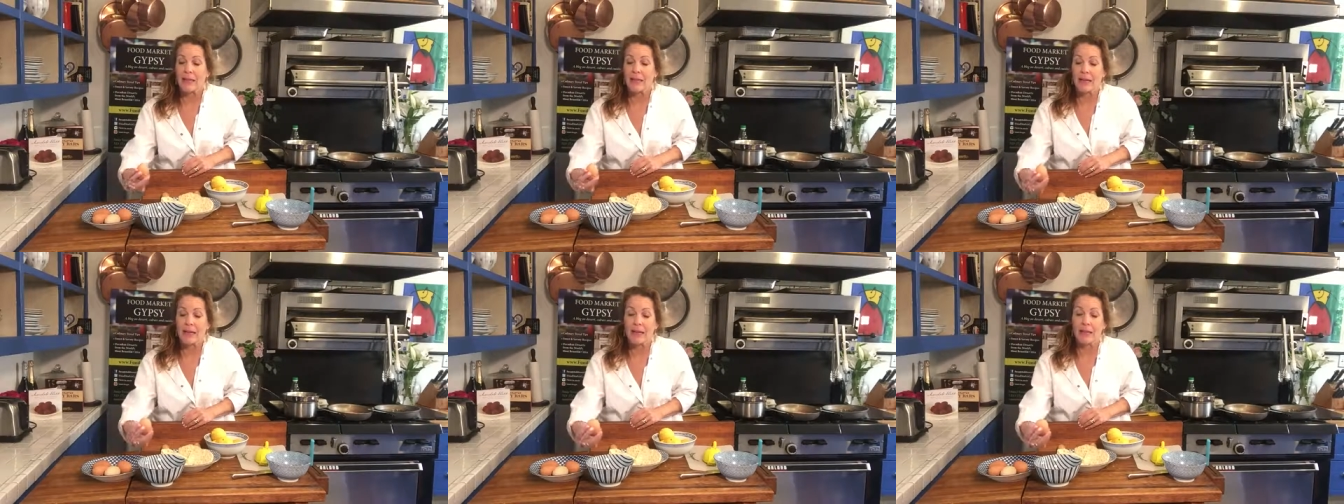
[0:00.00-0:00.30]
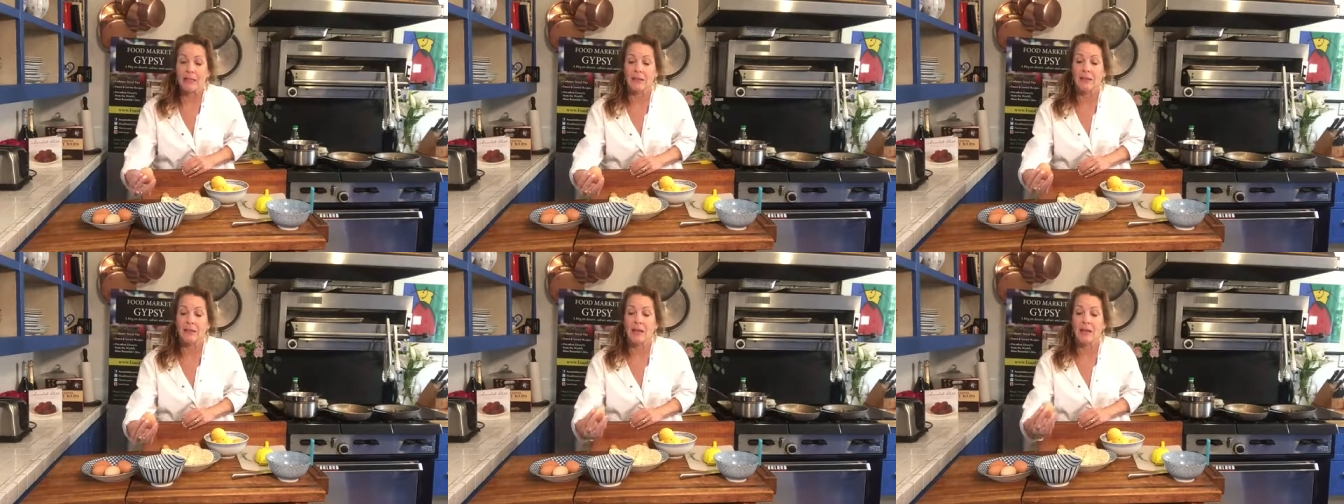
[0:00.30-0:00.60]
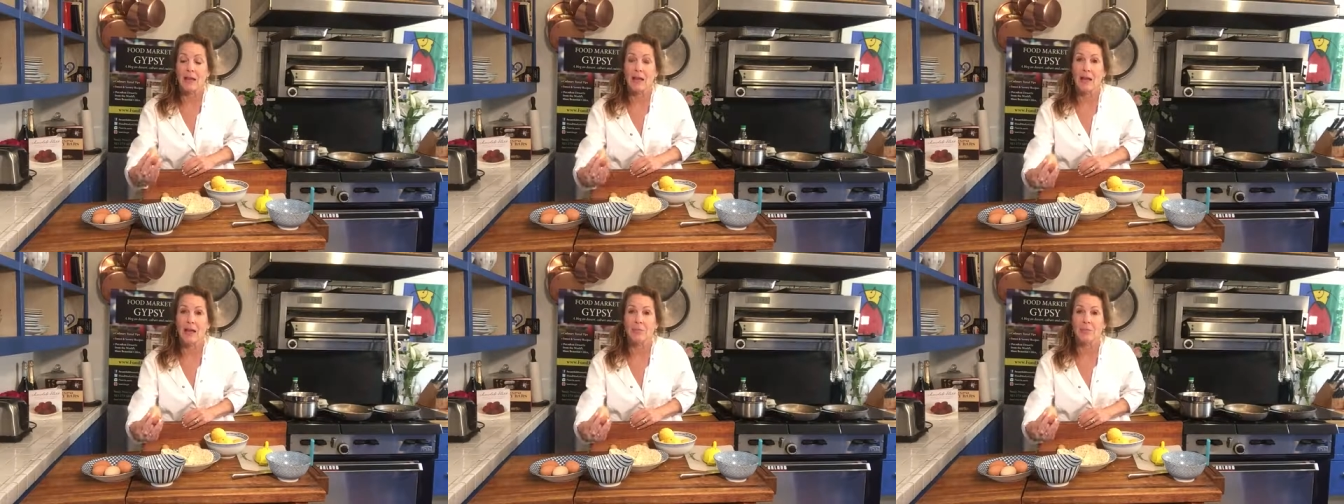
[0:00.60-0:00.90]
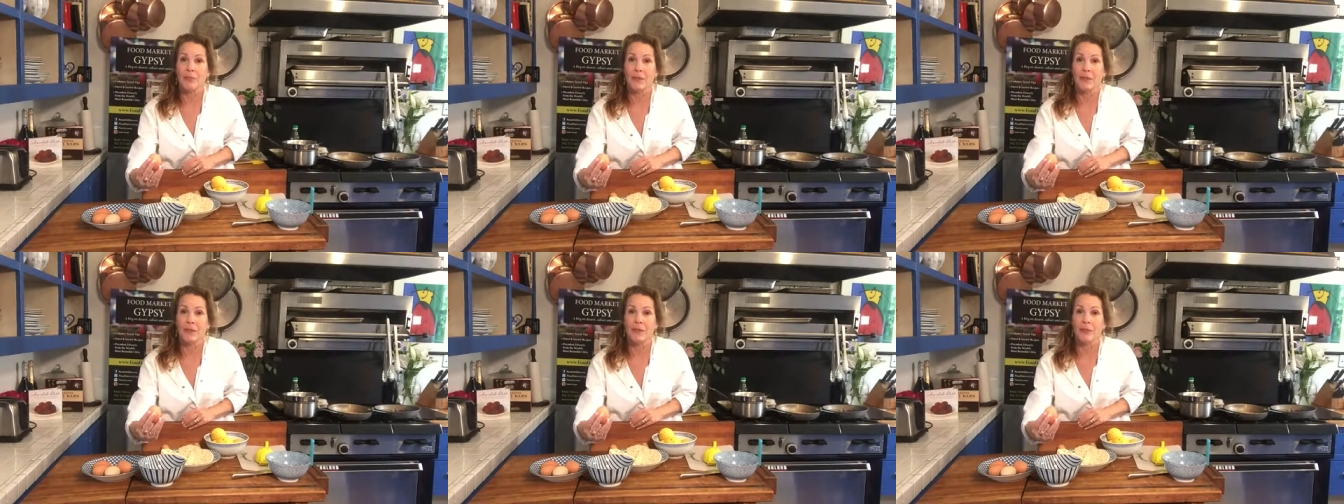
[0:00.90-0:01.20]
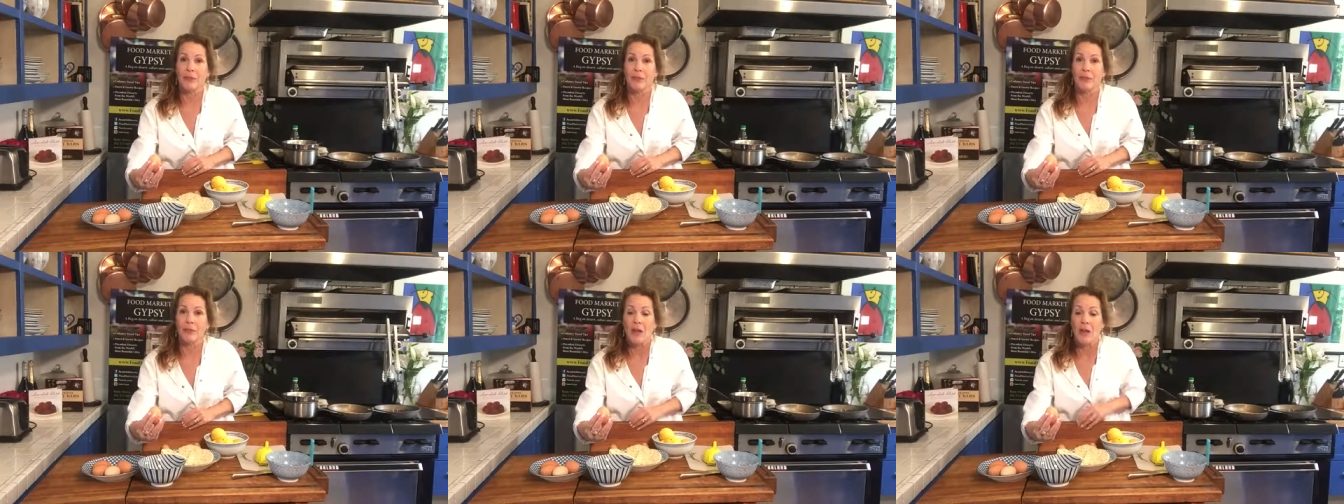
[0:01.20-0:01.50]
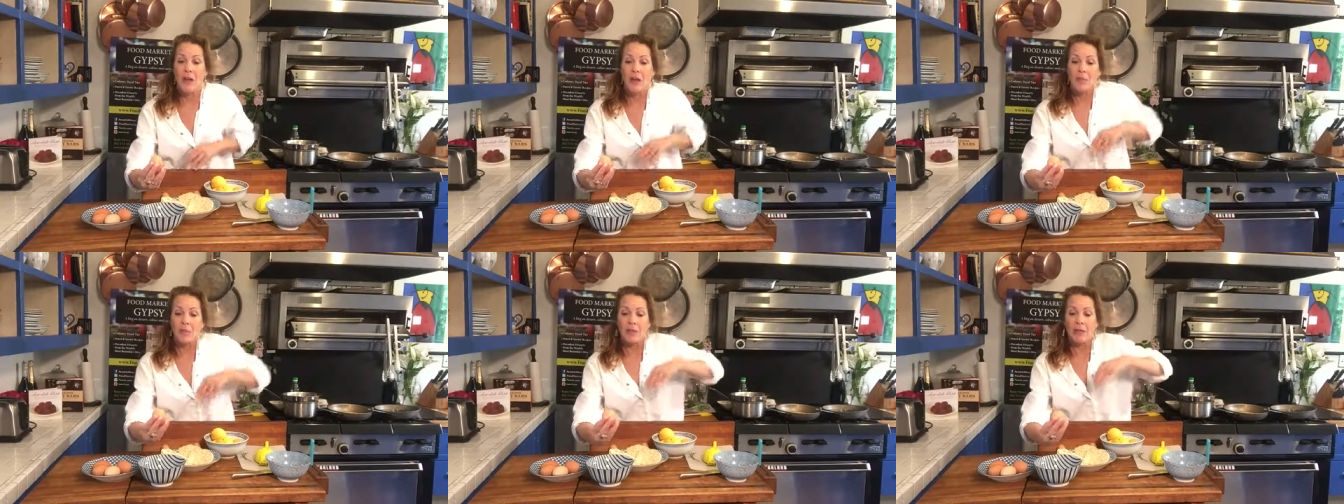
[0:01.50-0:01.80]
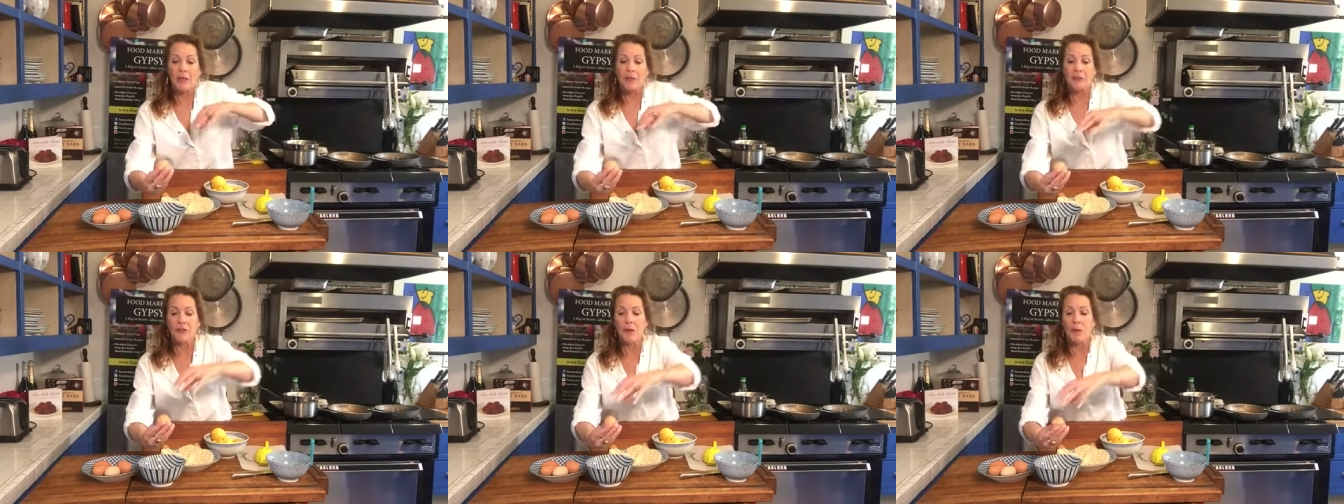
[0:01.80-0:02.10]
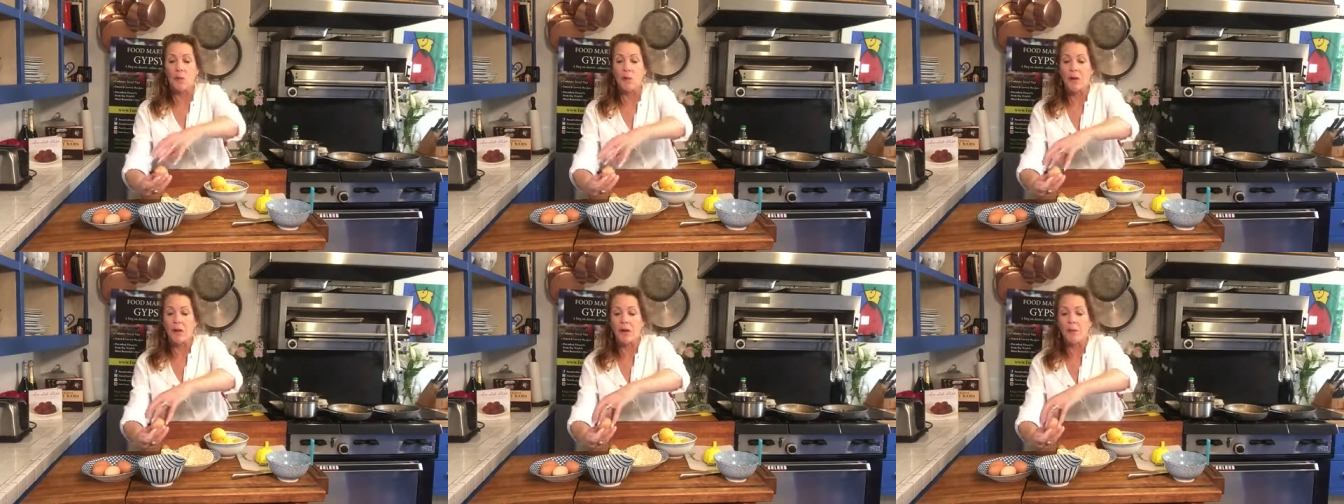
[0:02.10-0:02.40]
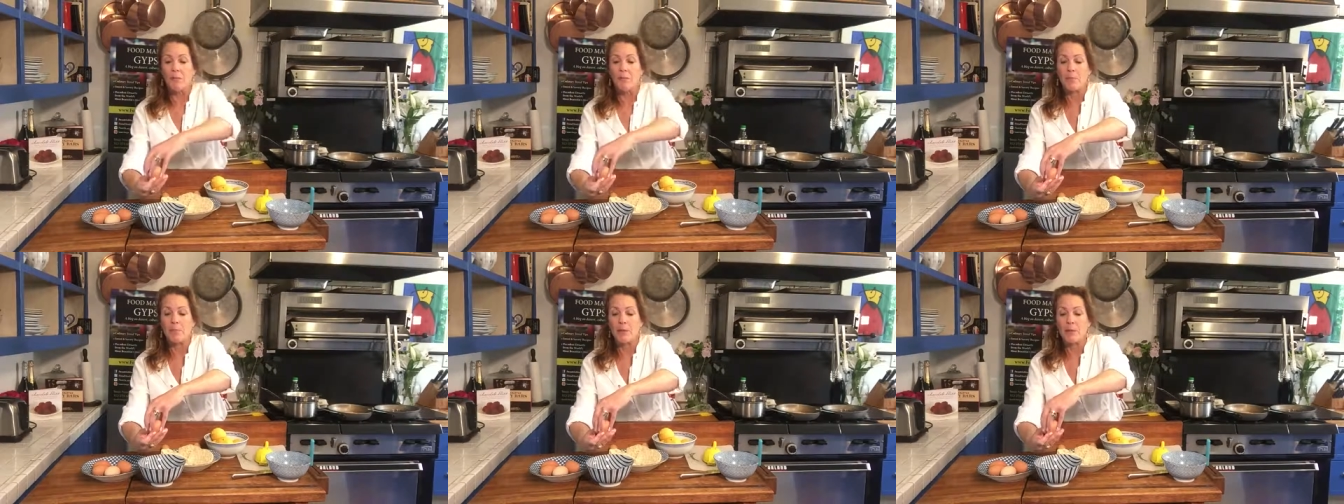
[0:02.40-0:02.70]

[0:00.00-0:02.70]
and I held it up like this because I want to